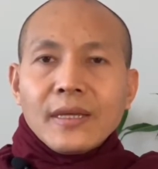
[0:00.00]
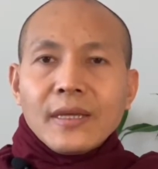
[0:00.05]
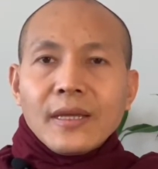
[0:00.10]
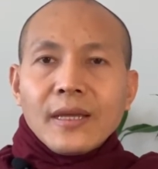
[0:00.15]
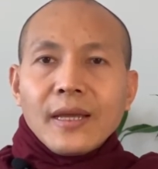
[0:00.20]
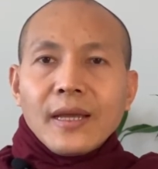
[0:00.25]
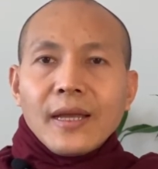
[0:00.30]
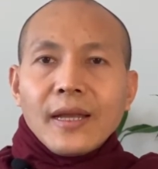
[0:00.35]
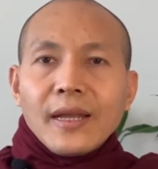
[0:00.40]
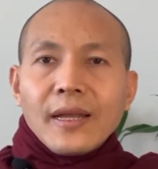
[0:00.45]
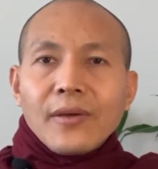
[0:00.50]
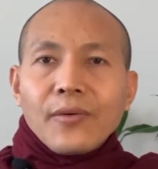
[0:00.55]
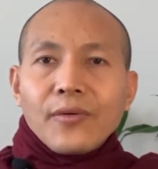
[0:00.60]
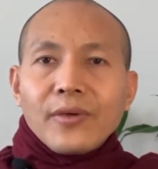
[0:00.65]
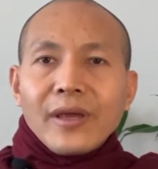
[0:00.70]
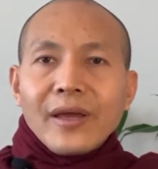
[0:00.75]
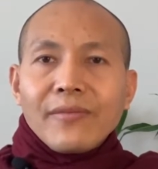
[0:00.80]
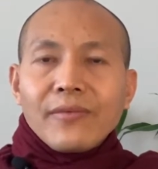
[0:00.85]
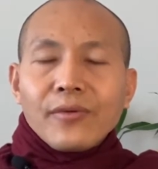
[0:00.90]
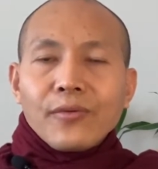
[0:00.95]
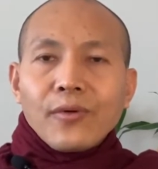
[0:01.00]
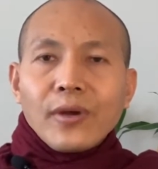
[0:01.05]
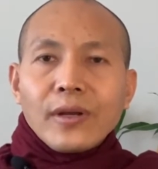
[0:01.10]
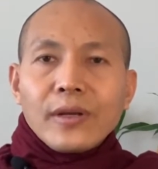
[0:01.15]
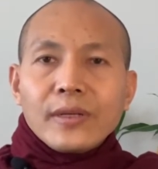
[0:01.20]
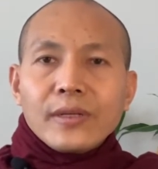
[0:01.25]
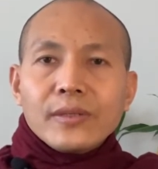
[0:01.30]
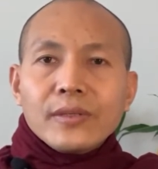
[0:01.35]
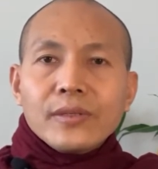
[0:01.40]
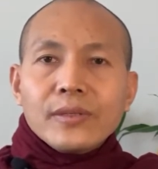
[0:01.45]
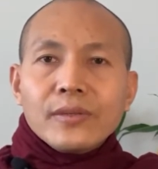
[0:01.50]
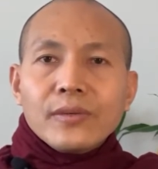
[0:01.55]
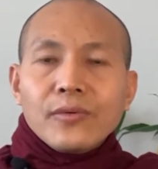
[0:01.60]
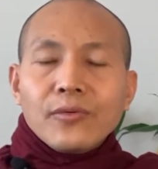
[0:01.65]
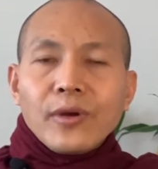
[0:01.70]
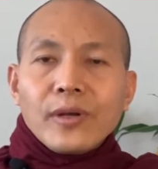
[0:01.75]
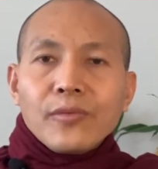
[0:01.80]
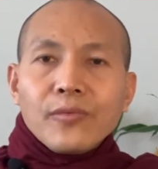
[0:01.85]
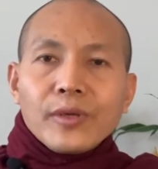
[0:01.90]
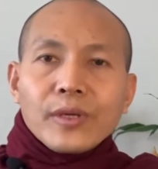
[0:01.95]
And then we have to,
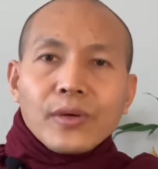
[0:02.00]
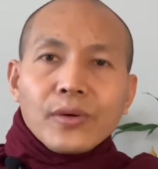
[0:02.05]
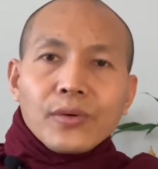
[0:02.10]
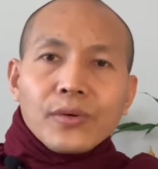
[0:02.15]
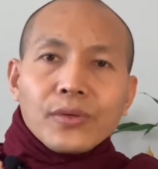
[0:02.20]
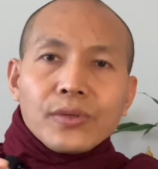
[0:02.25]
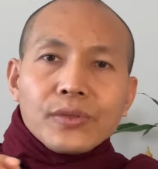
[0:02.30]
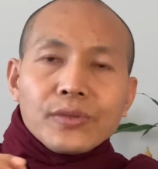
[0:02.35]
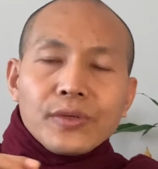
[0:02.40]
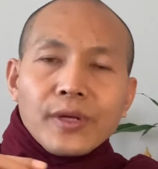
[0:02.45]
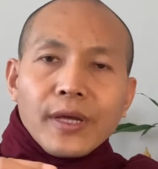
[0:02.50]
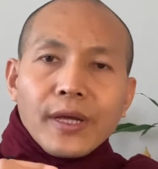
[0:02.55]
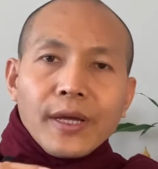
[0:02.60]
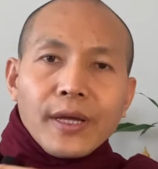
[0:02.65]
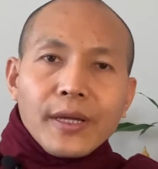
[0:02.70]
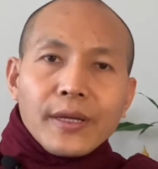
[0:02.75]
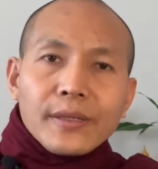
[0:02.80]
when we go to the,